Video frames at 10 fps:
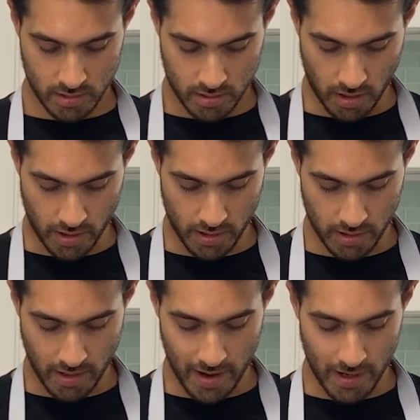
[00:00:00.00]
Alright,
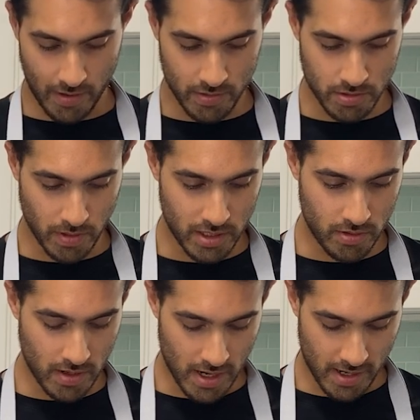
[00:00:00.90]
that heat was way too
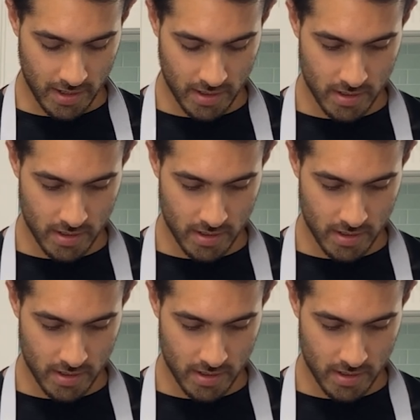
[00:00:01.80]
high.